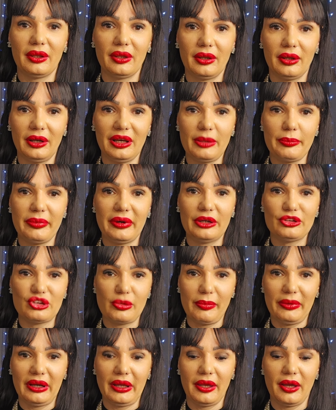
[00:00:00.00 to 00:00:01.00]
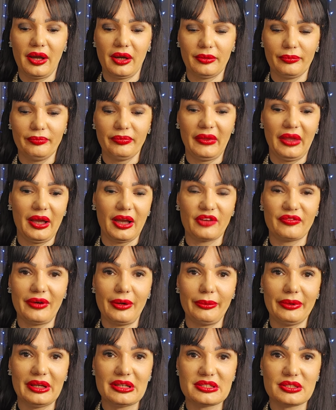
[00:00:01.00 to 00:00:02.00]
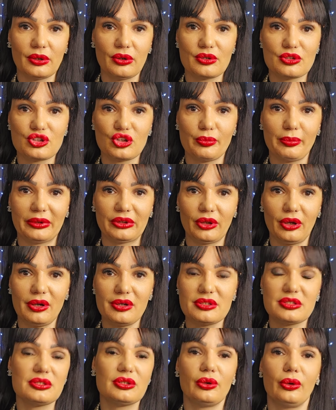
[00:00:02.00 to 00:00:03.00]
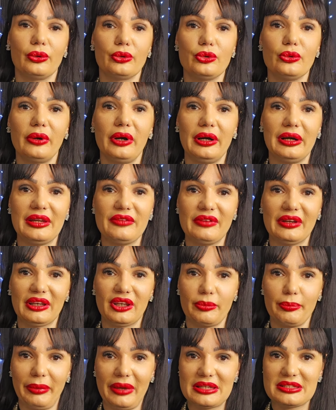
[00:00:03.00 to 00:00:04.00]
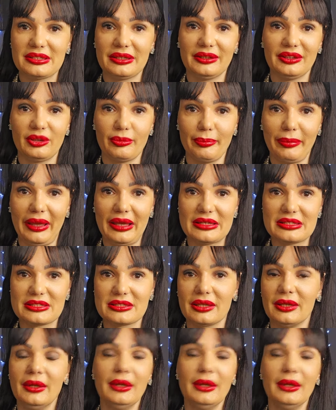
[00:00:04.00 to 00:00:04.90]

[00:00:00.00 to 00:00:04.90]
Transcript: Libra, Gemini, Aquarius also, but also you are living the past in the past.